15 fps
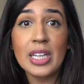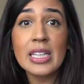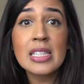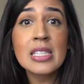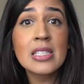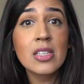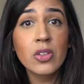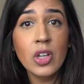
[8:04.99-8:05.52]
It's
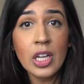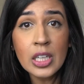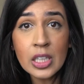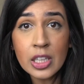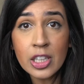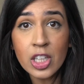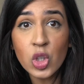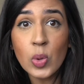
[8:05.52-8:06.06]
still
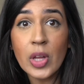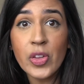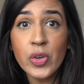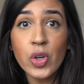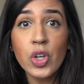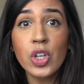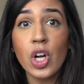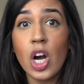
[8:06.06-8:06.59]
unclear whether
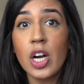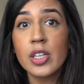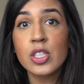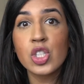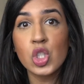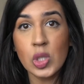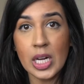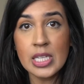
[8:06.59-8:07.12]
or not
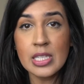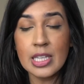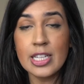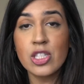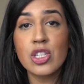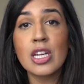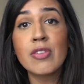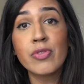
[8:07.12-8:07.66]
stress
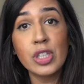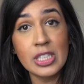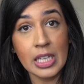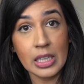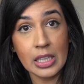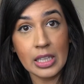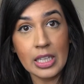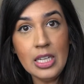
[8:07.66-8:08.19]
leads to
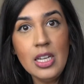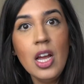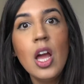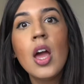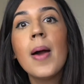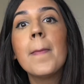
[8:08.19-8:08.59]
infertility,